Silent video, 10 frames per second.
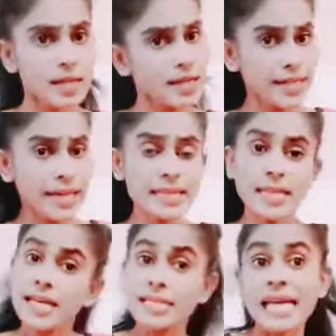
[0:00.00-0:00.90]
Yes,
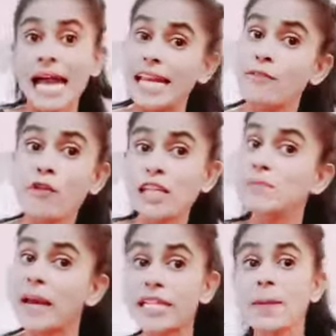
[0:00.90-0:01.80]
xylem was
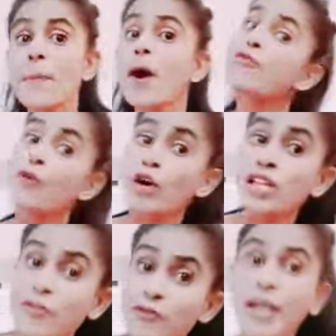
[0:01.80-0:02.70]
made up of 4
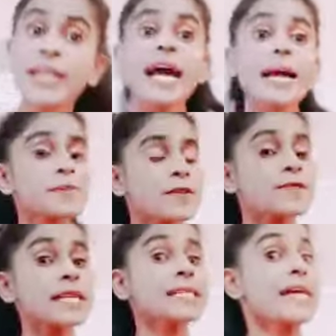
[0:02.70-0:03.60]
different types of
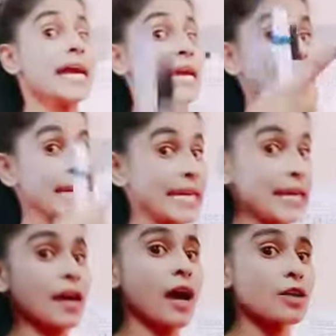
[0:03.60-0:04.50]
cells. Here
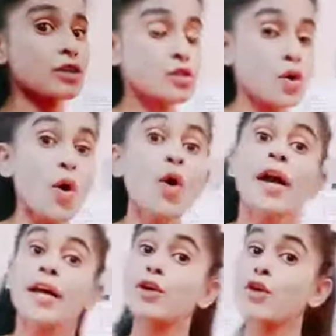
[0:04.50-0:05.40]
also,
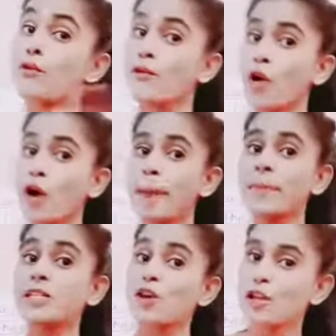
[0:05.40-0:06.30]
your phloem
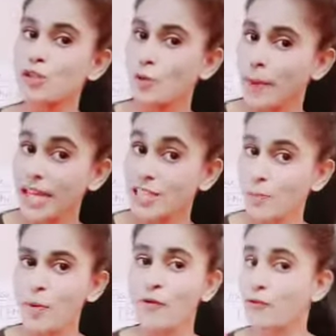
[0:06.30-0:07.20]
is also made up
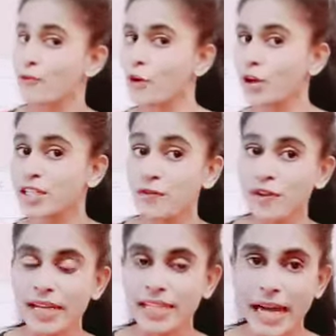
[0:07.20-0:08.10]
of 4
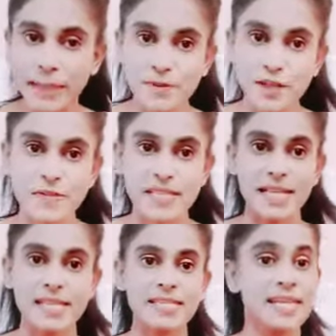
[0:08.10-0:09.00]
different types of cells.